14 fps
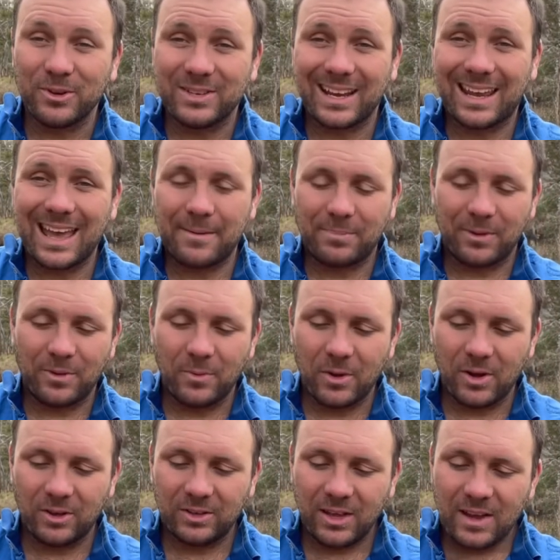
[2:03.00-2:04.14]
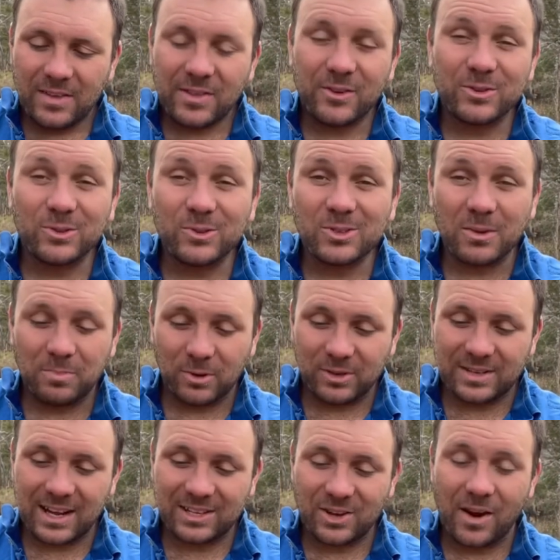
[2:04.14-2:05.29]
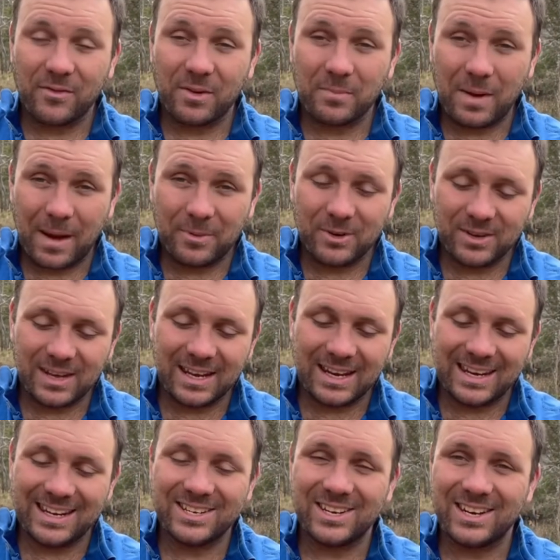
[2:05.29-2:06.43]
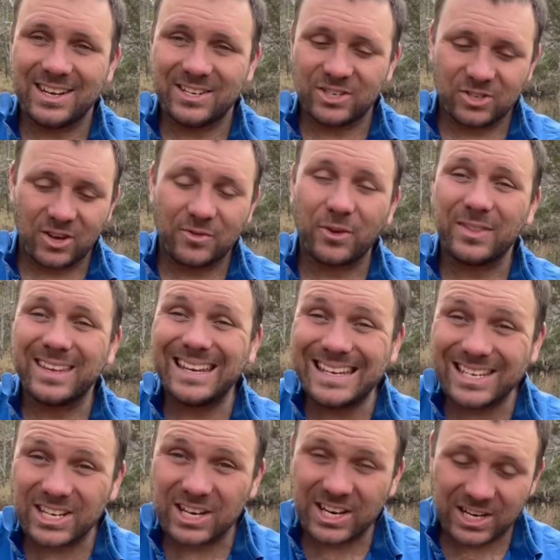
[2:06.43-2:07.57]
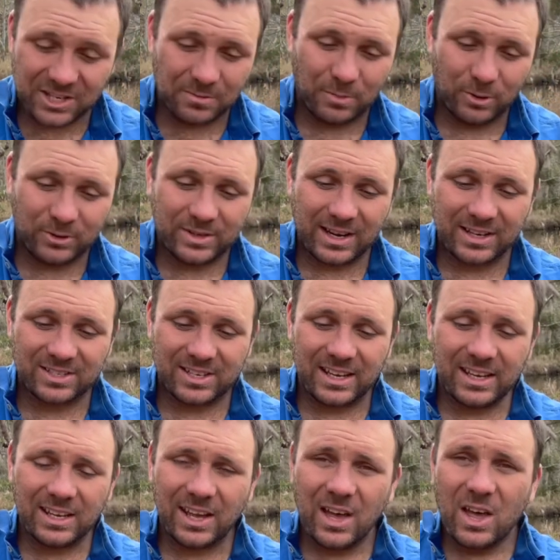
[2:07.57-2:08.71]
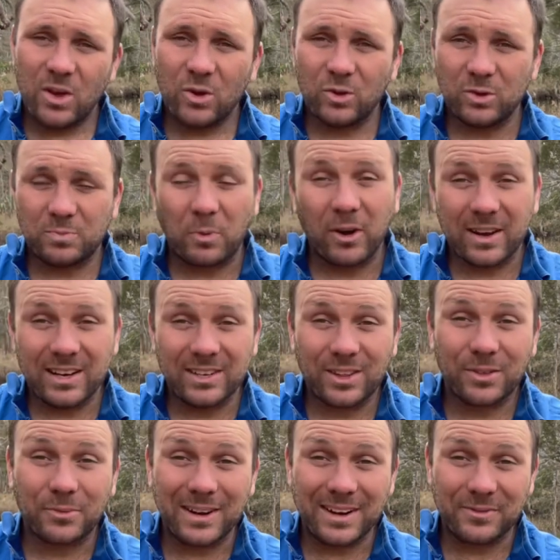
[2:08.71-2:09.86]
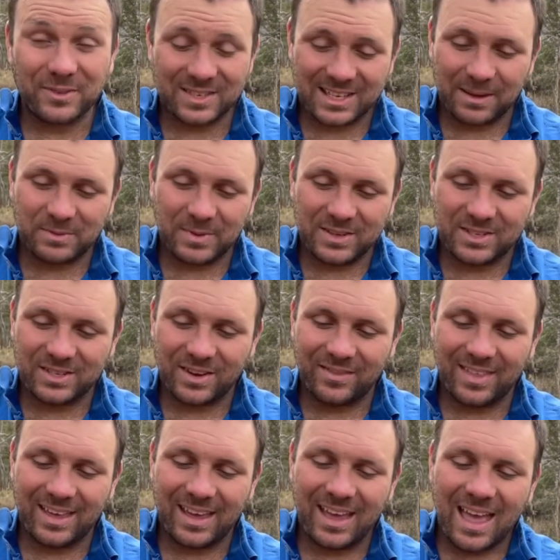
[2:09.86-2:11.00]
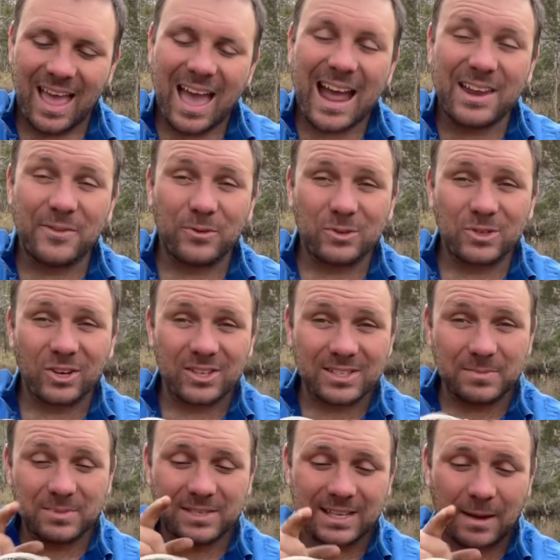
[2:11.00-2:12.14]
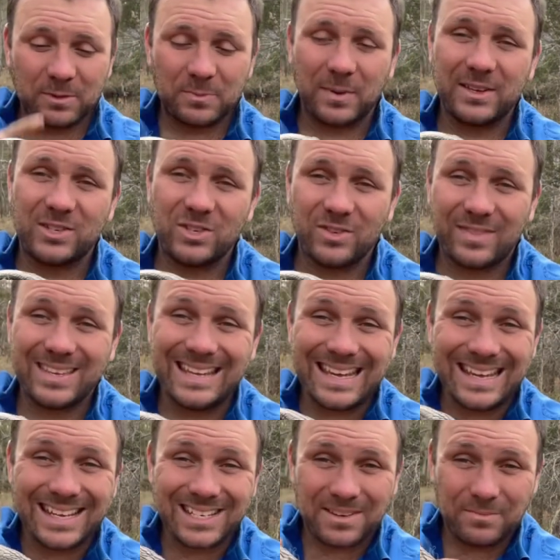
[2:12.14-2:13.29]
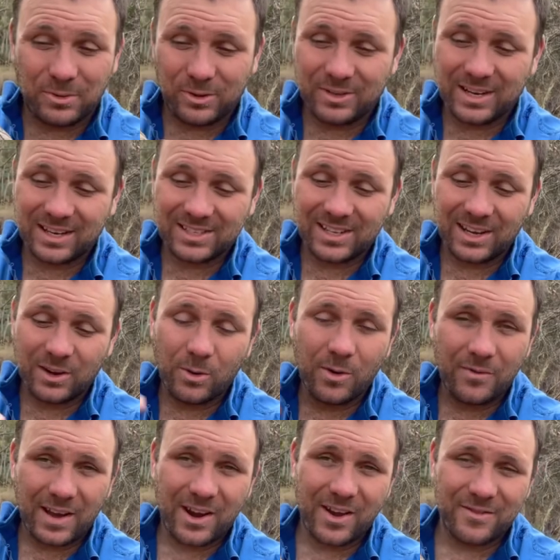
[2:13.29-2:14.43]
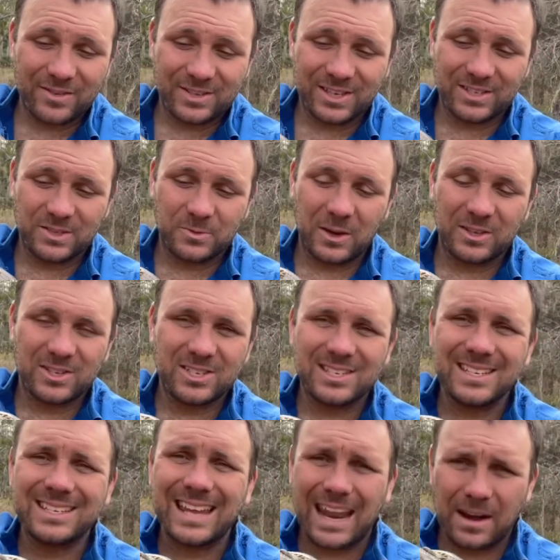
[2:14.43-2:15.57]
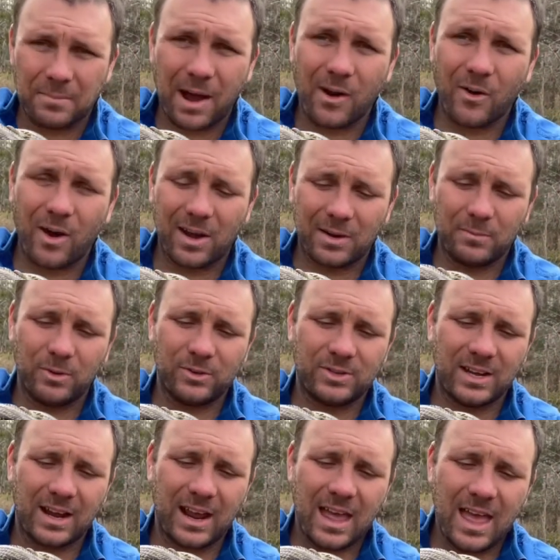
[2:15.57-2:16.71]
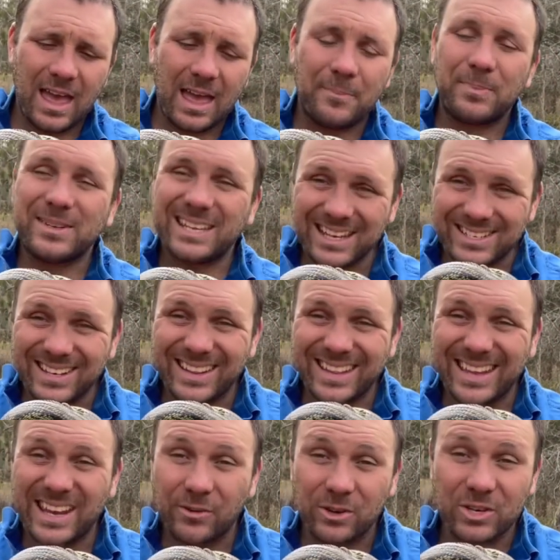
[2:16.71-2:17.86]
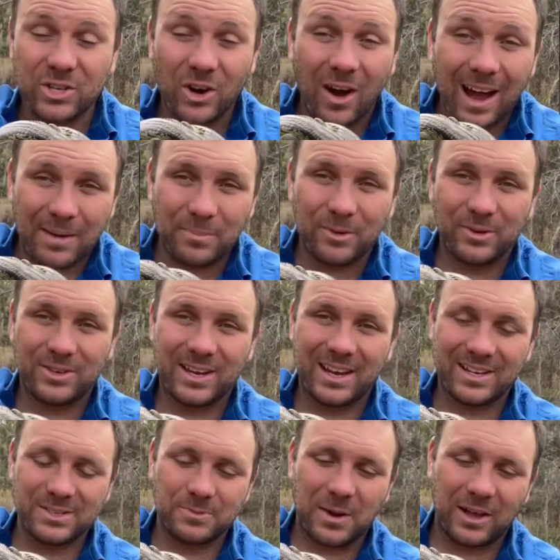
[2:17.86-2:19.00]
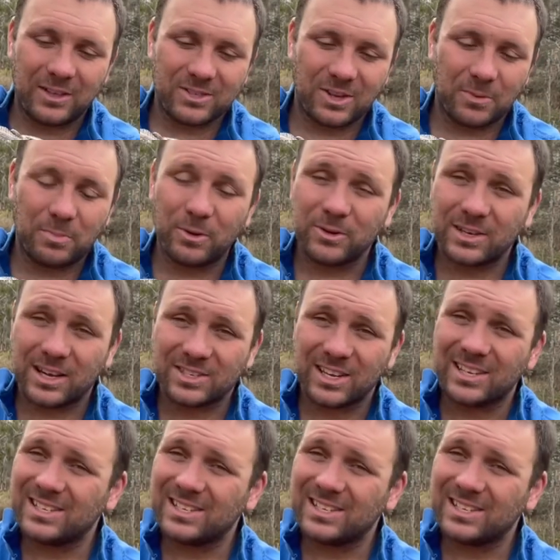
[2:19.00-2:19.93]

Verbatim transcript: capital of the world, there is also blue-tongues over in Papua New Guinea and Indonesia. So you've got the Indonesian blue-tongue skink, who's broken into 3 different subspecies over there, and you've also got some subspecies of the eastern blue-tongue skink who are found overseas as well, such as the Tananbar Island blue-tongue and potentially the Irinjaya blue-tongue as well. So blue-tongue skinks